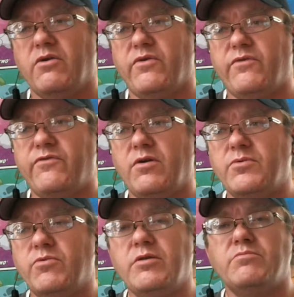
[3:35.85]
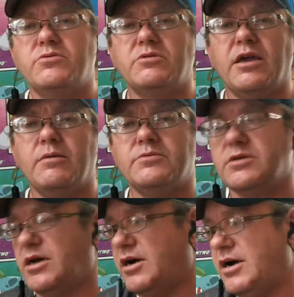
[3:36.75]
From the Red and Blue
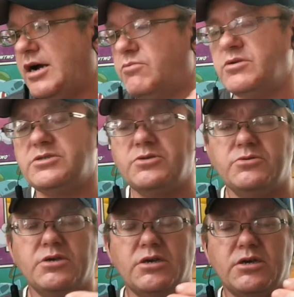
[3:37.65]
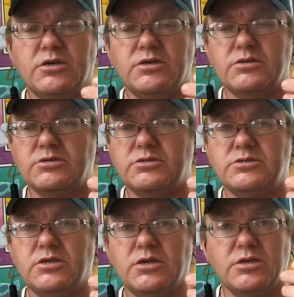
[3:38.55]
games, I went to
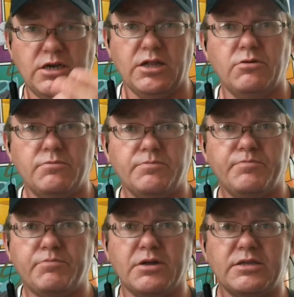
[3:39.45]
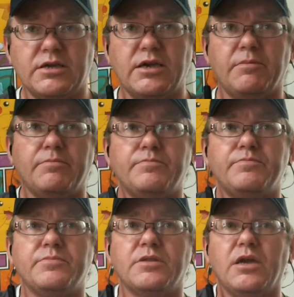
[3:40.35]
Yellow, bought that game.
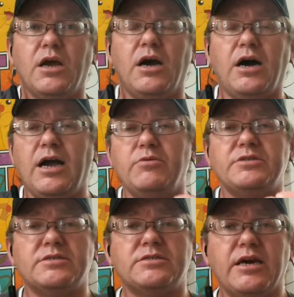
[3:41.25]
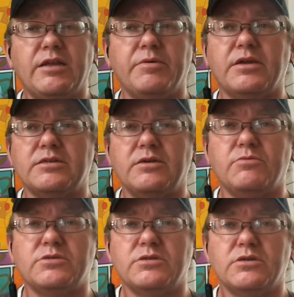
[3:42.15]
I was excited because it
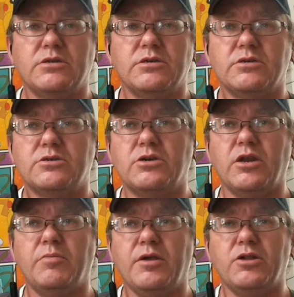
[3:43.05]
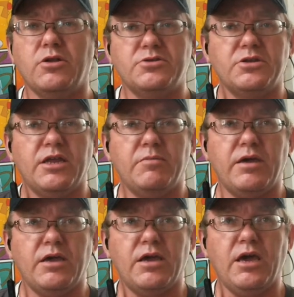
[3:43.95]
was gonna be close to the
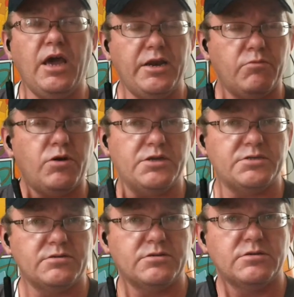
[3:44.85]
anime, and it was.